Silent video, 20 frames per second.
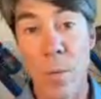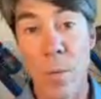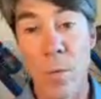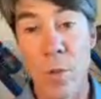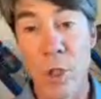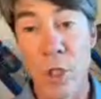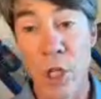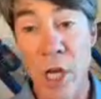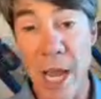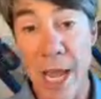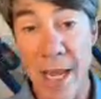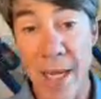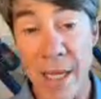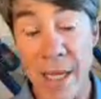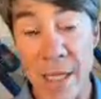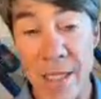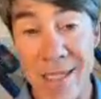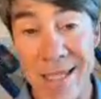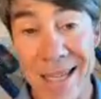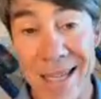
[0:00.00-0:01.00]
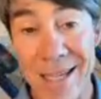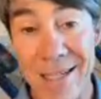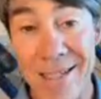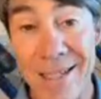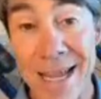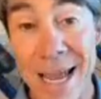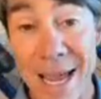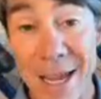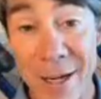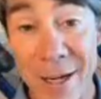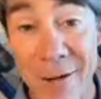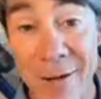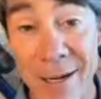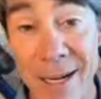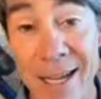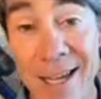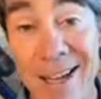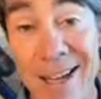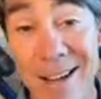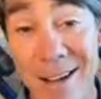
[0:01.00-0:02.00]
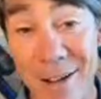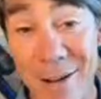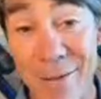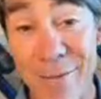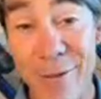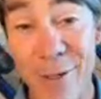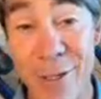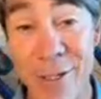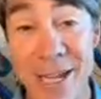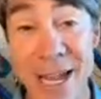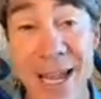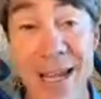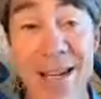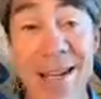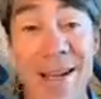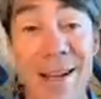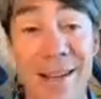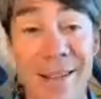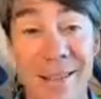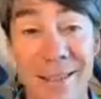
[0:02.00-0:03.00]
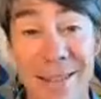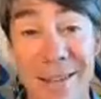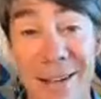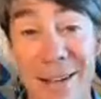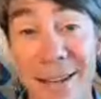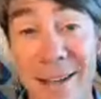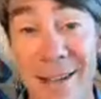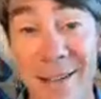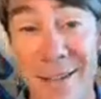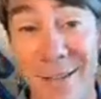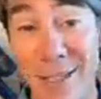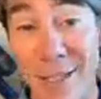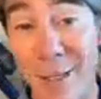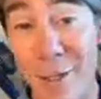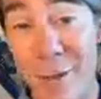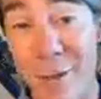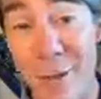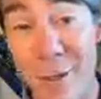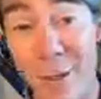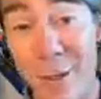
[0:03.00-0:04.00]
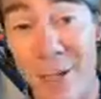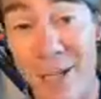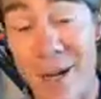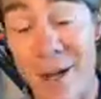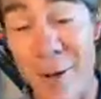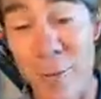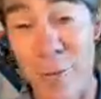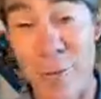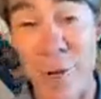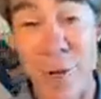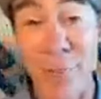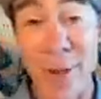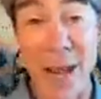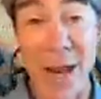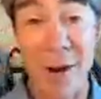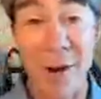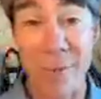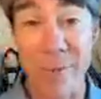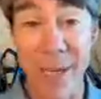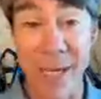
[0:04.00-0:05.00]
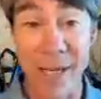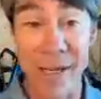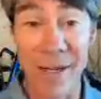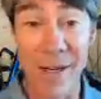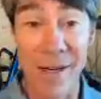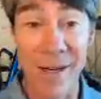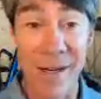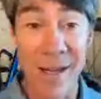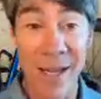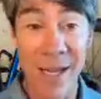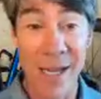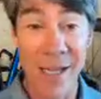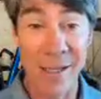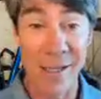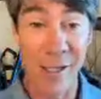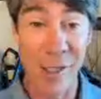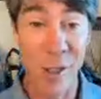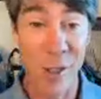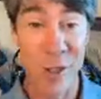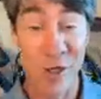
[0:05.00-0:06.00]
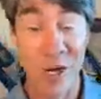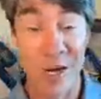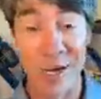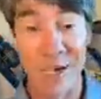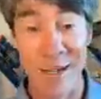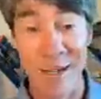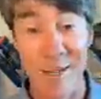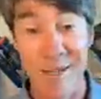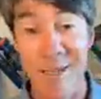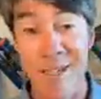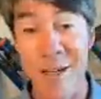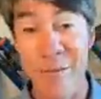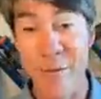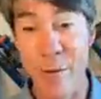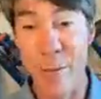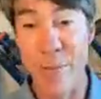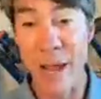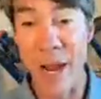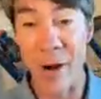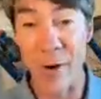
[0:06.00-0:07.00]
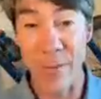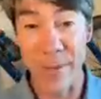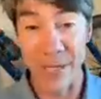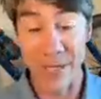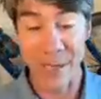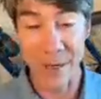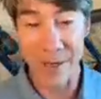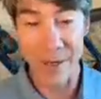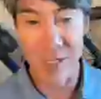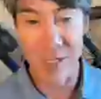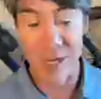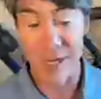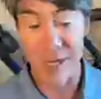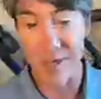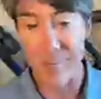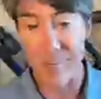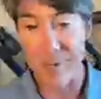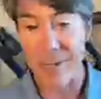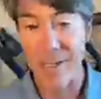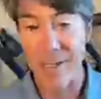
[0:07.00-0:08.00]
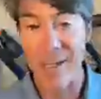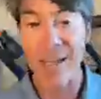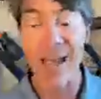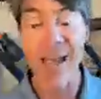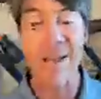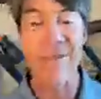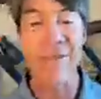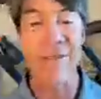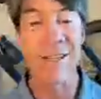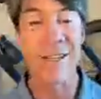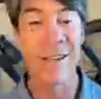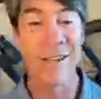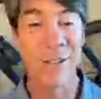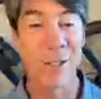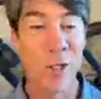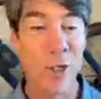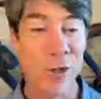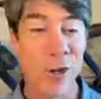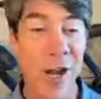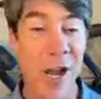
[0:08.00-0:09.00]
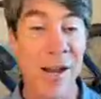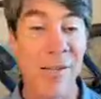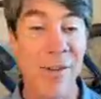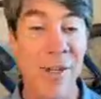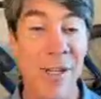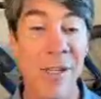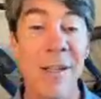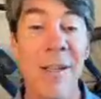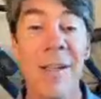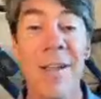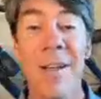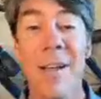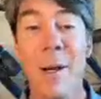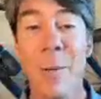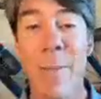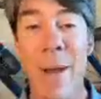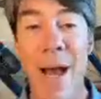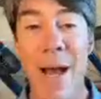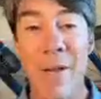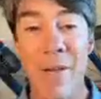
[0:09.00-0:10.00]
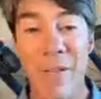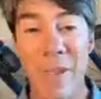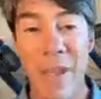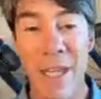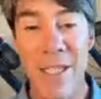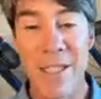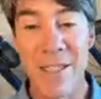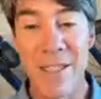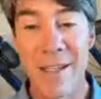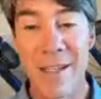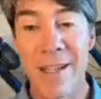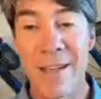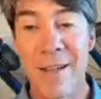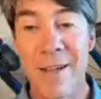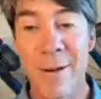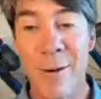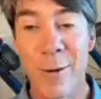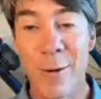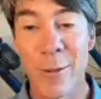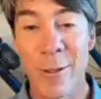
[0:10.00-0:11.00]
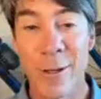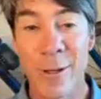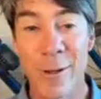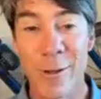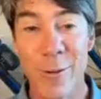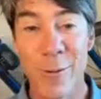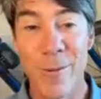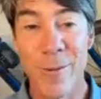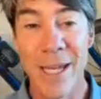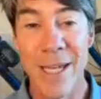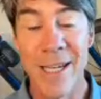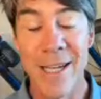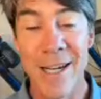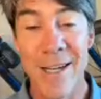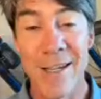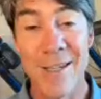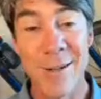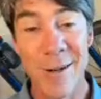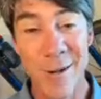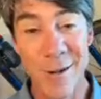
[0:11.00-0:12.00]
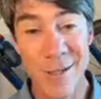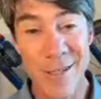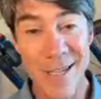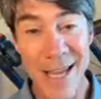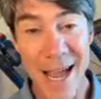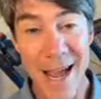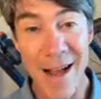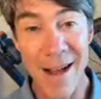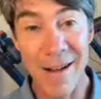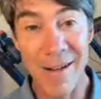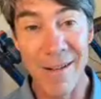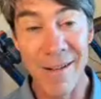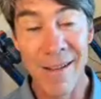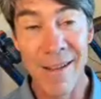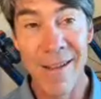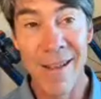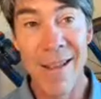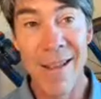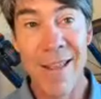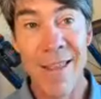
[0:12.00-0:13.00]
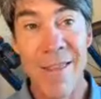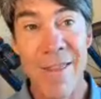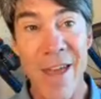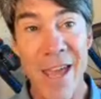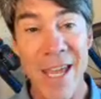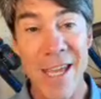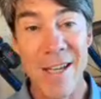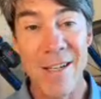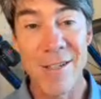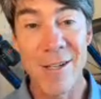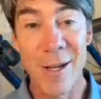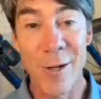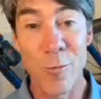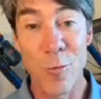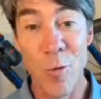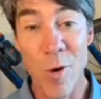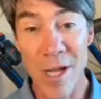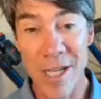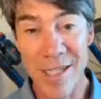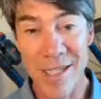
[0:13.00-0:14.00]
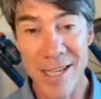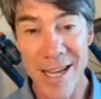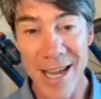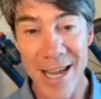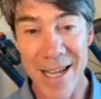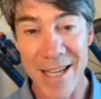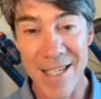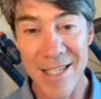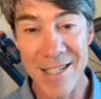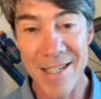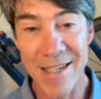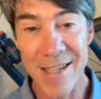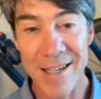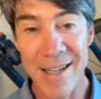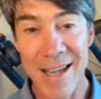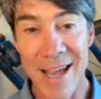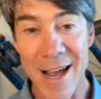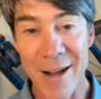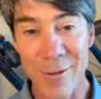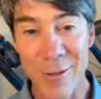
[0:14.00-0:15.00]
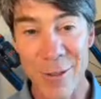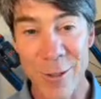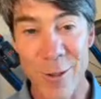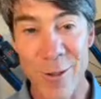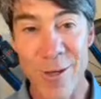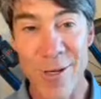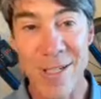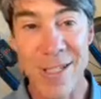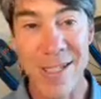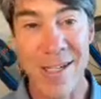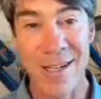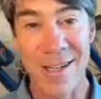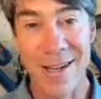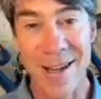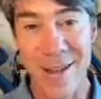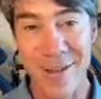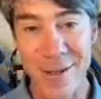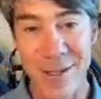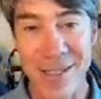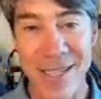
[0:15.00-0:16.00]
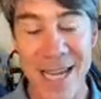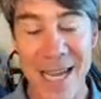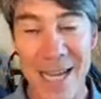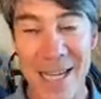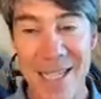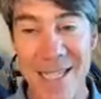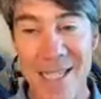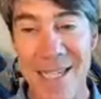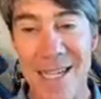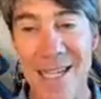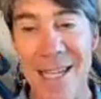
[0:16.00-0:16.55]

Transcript: check is the integrity of your data. Uh, did you do it on one power meter and then you're training on a different power meter. I was talking with an athlete on Strava about this earlier in the week, and it turns out they had done one test outdoors and another test